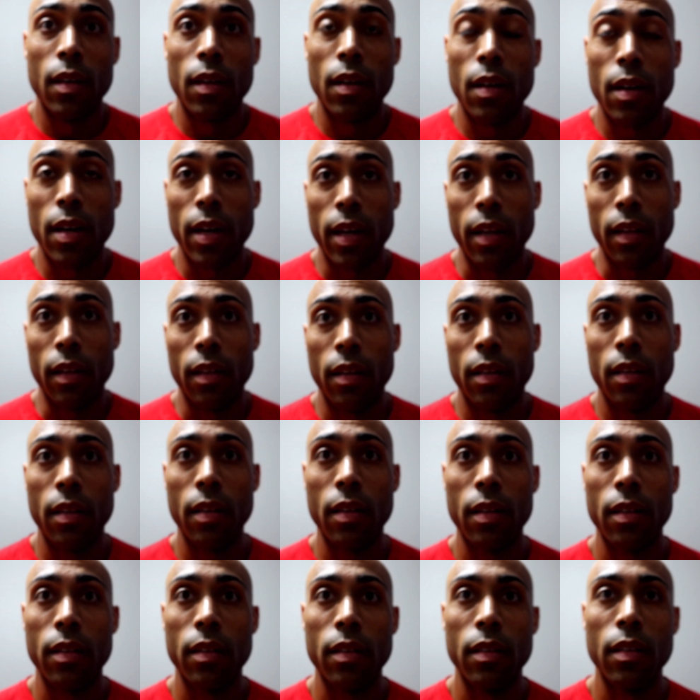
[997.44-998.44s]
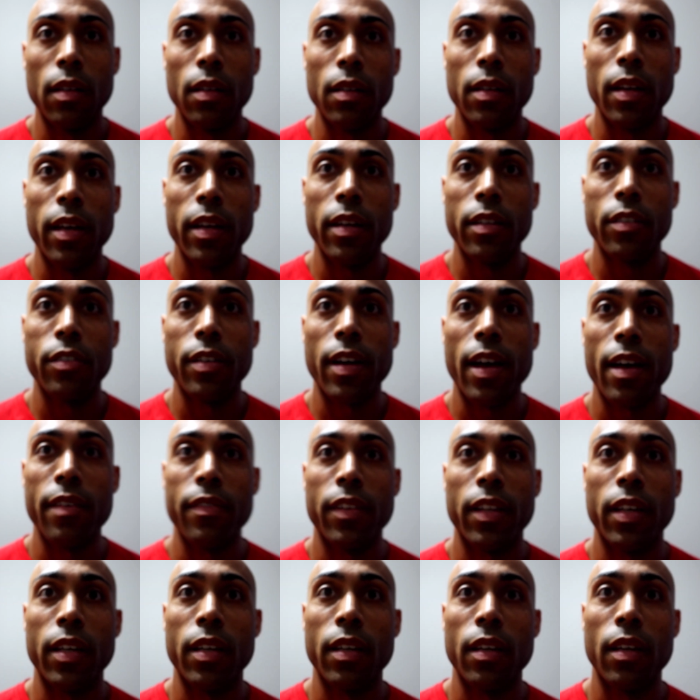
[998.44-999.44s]
All right. Long day of
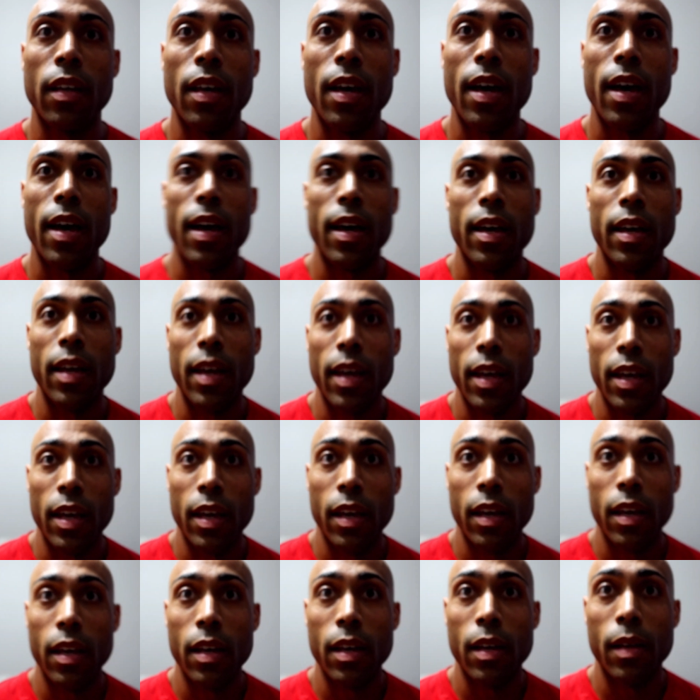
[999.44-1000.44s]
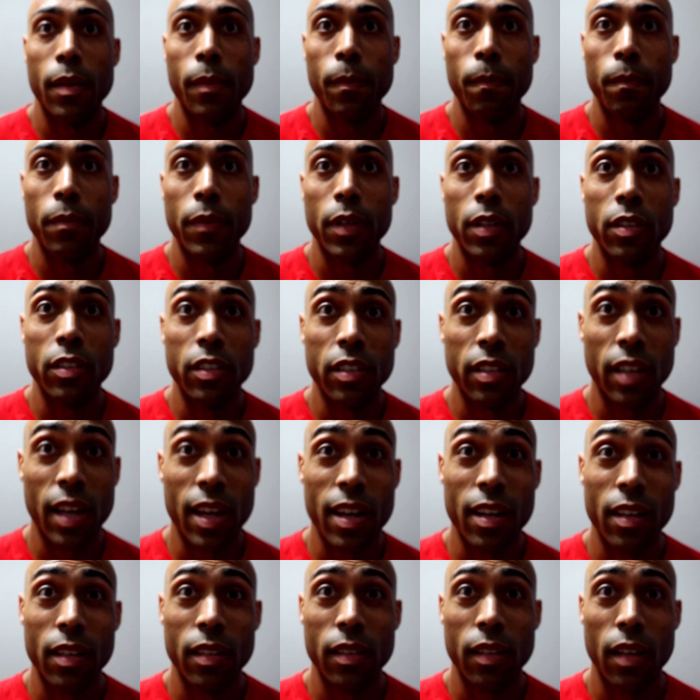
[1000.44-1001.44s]
traveling. I am, we're just
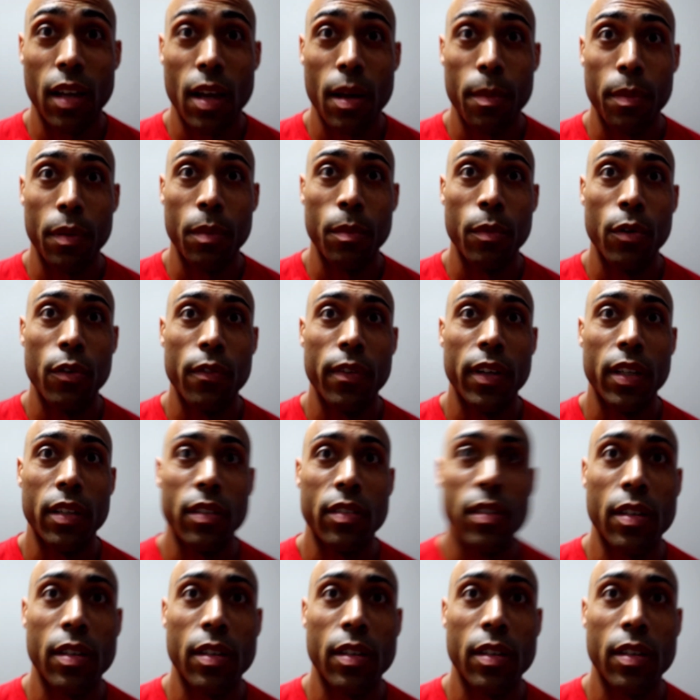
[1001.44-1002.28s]
kind of up and moving.